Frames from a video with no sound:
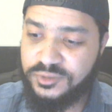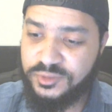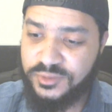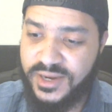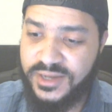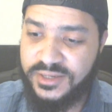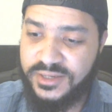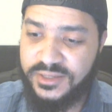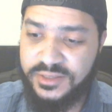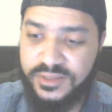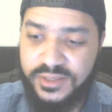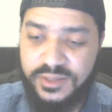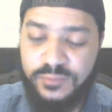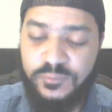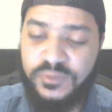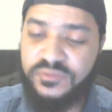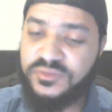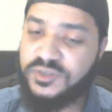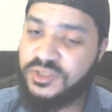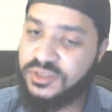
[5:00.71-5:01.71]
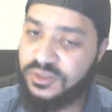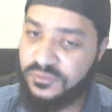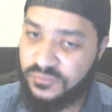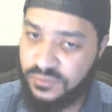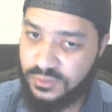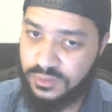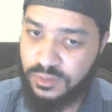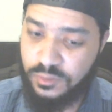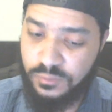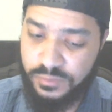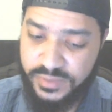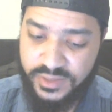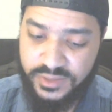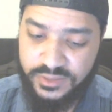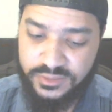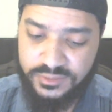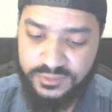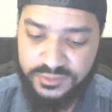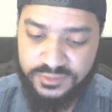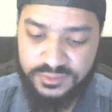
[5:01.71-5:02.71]
trying to get with Jennifer
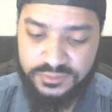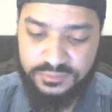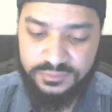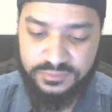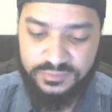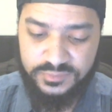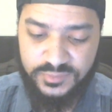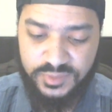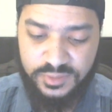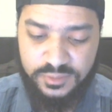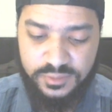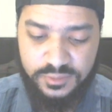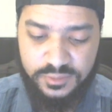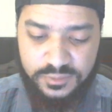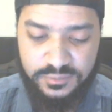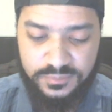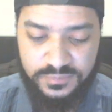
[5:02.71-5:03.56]
Lopez. You know,